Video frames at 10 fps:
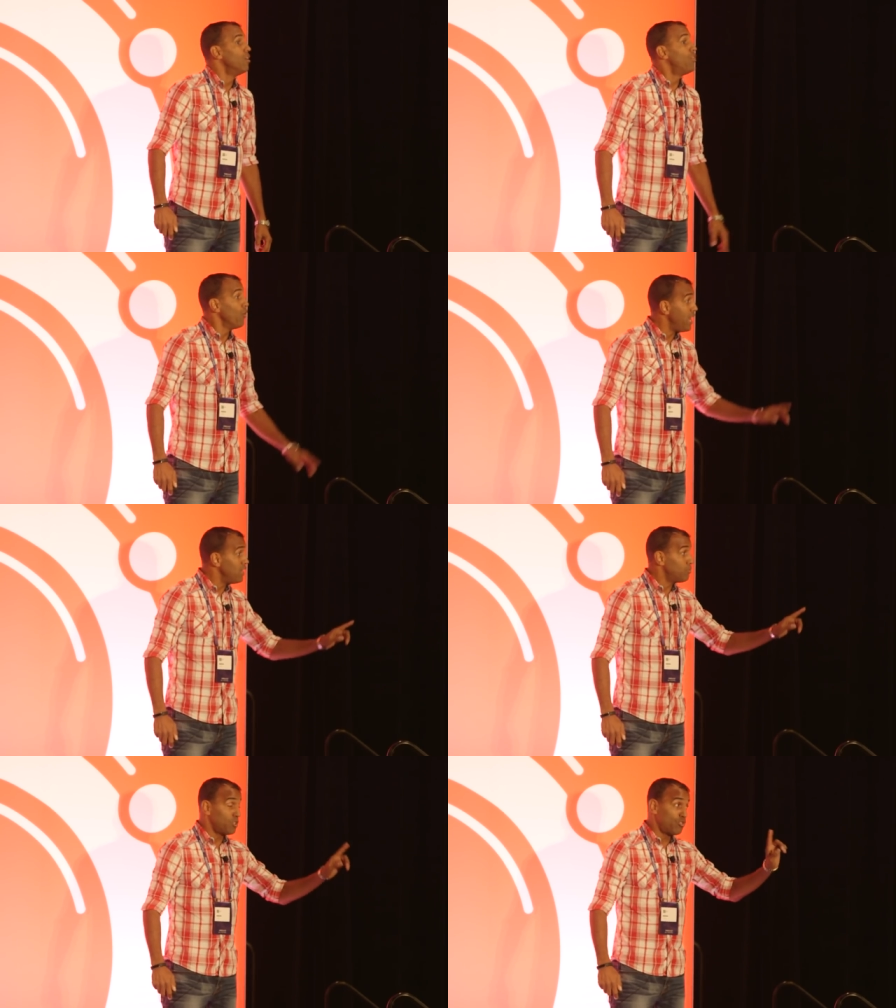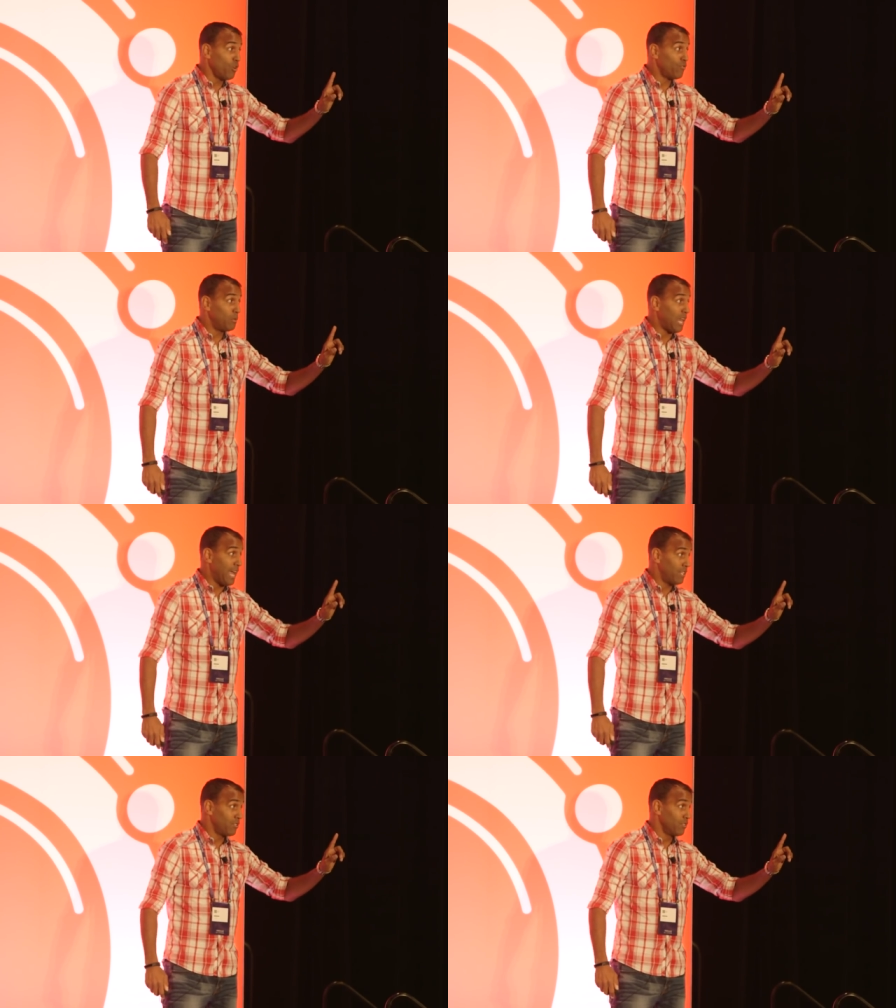There is, but you still have to be
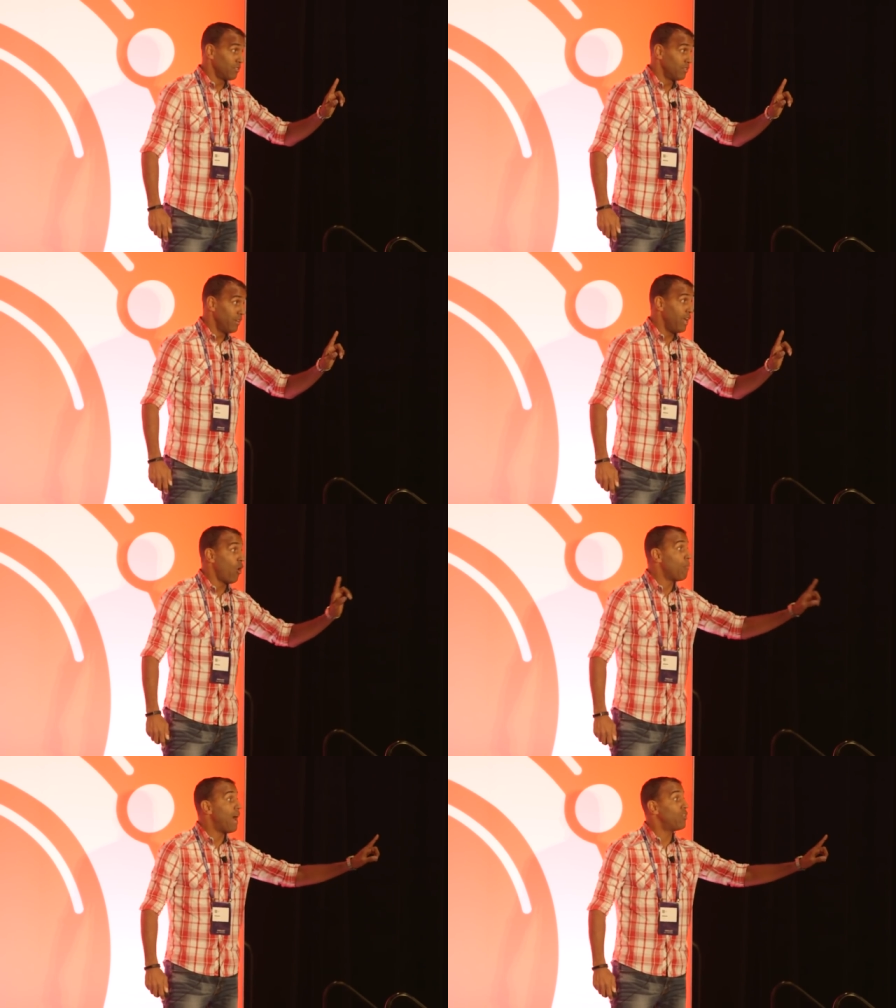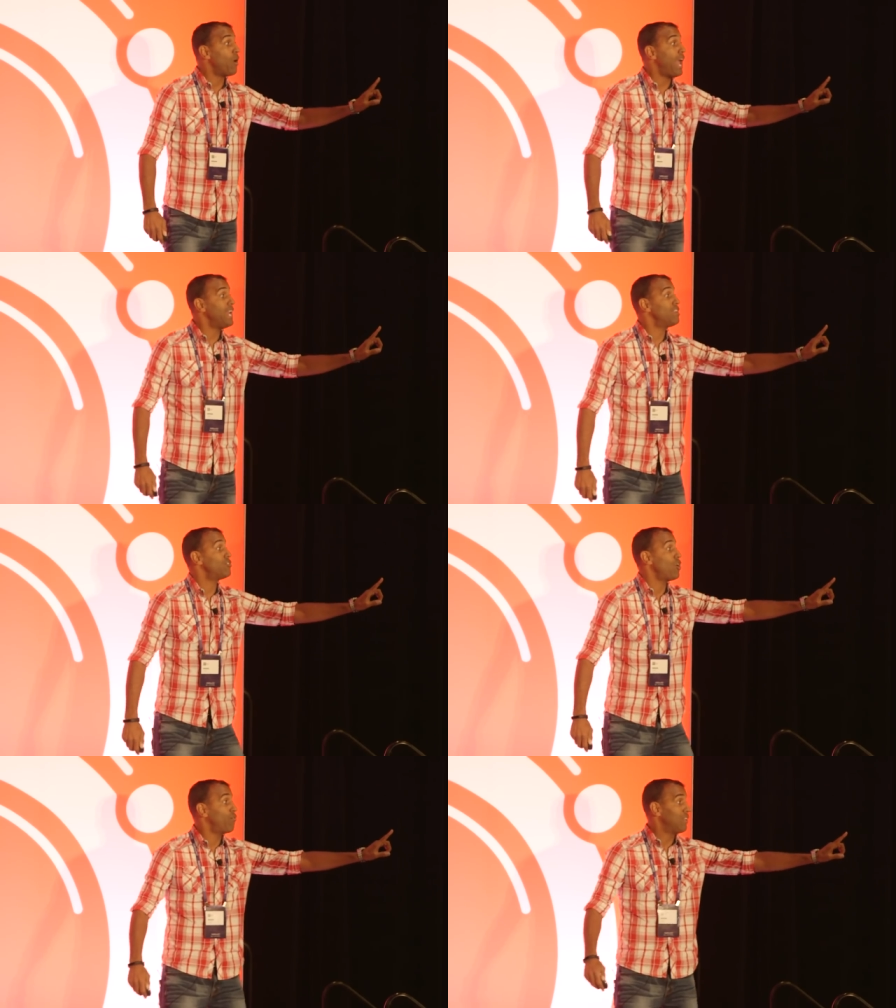liked. And oh, by the way, here's
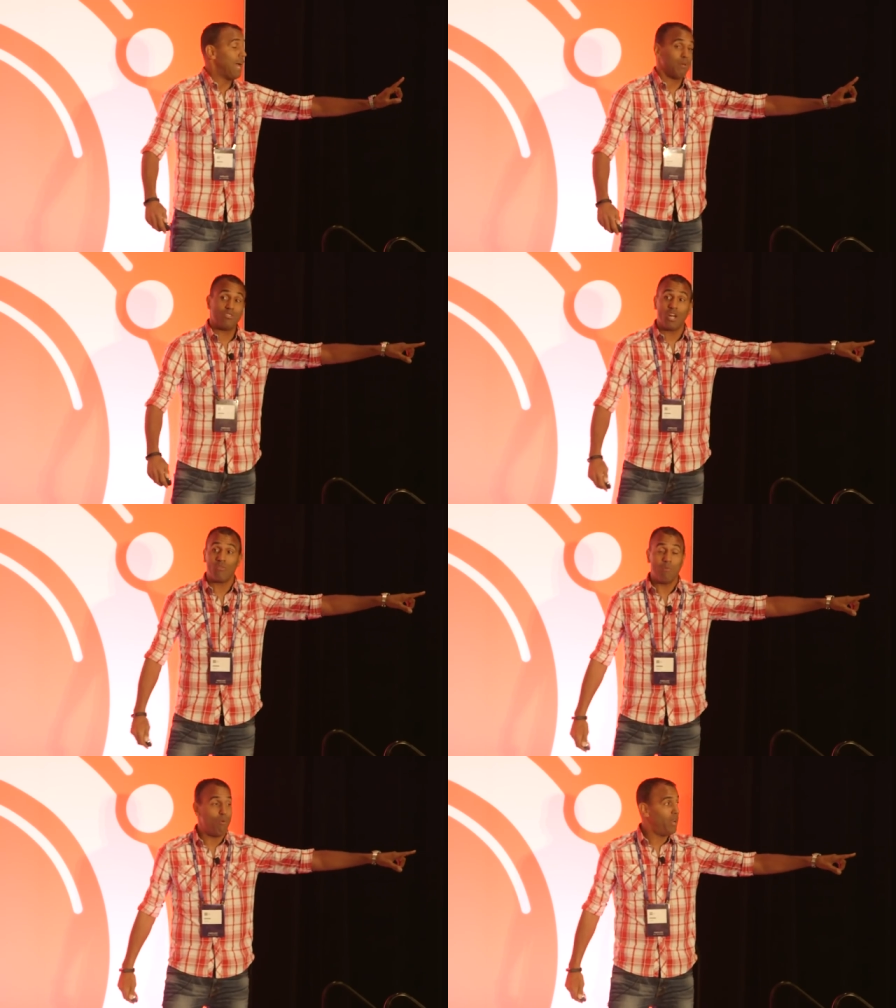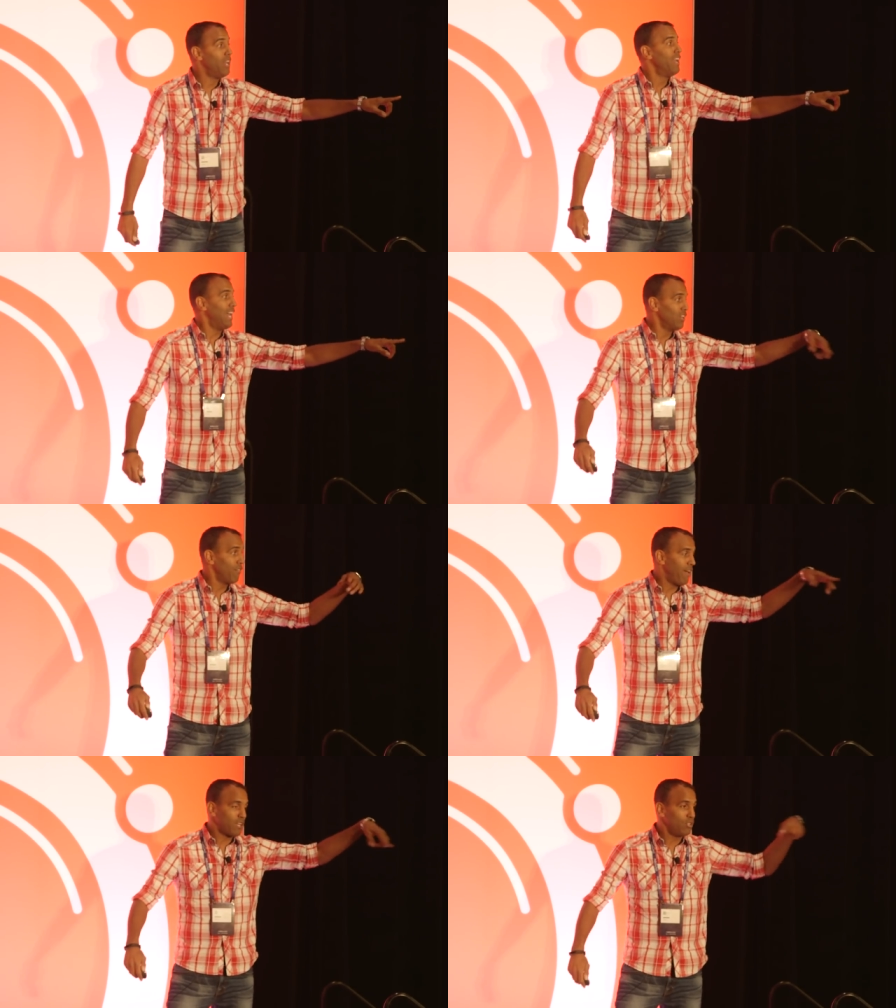the overlap. He's got a great point, and I
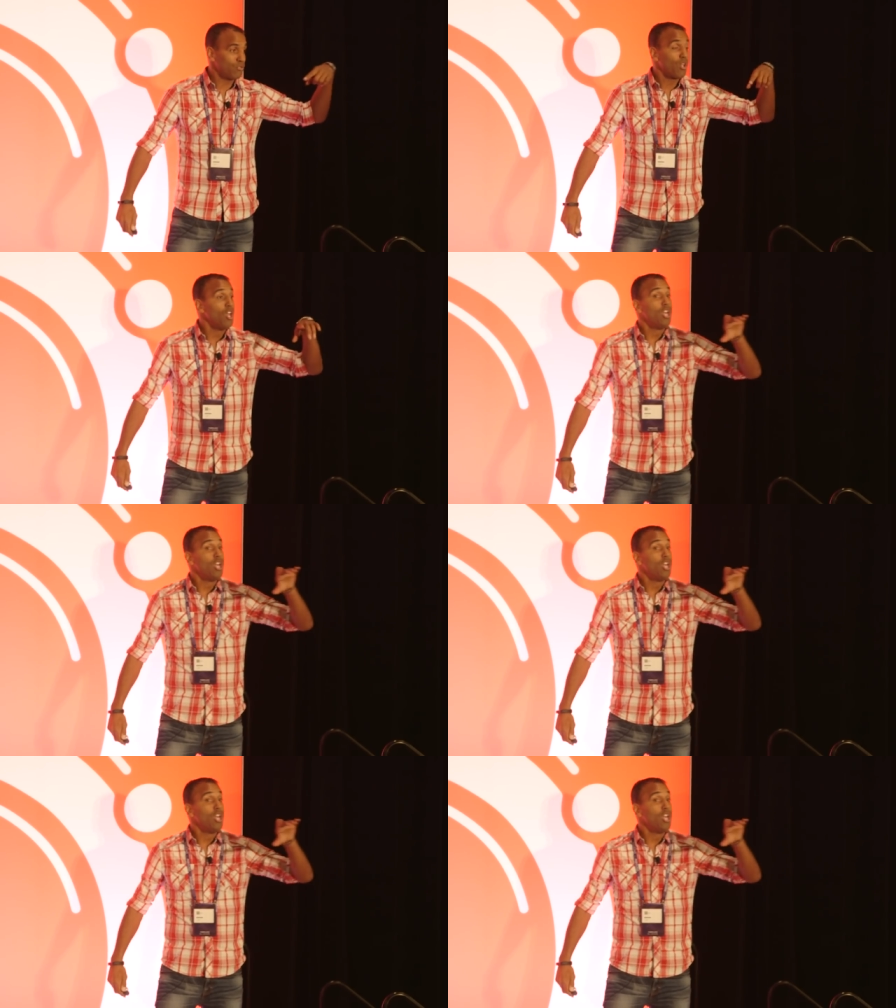love hecklers.